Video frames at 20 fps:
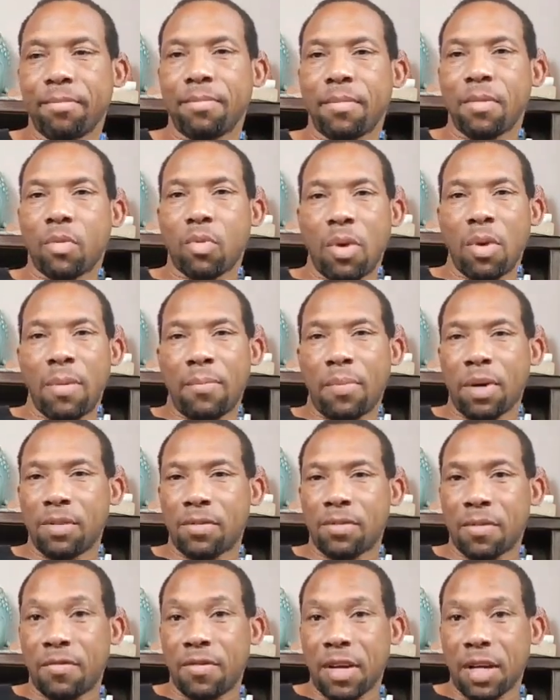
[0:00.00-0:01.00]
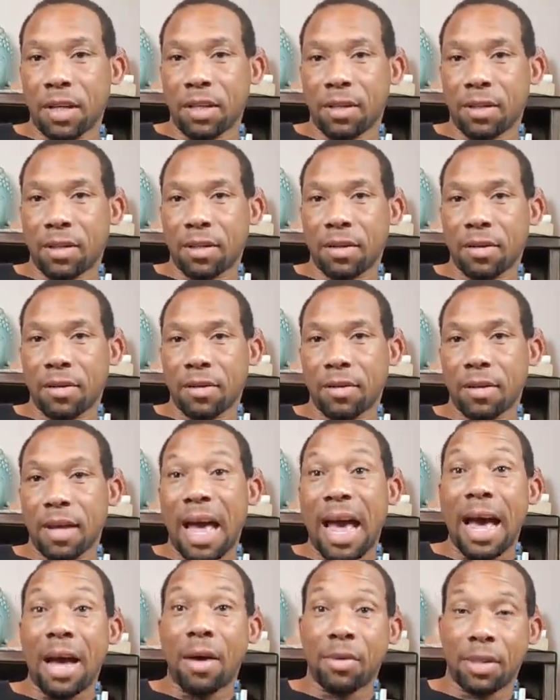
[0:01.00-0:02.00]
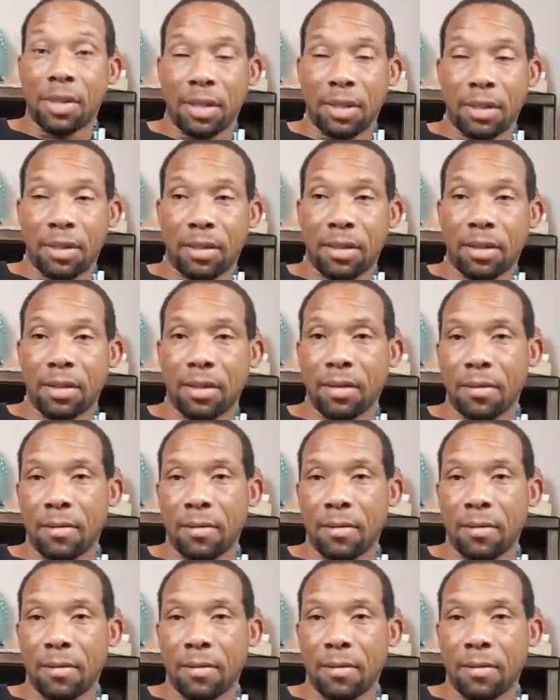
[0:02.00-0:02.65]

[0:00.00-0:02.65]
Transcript: 3 points for fixed houses.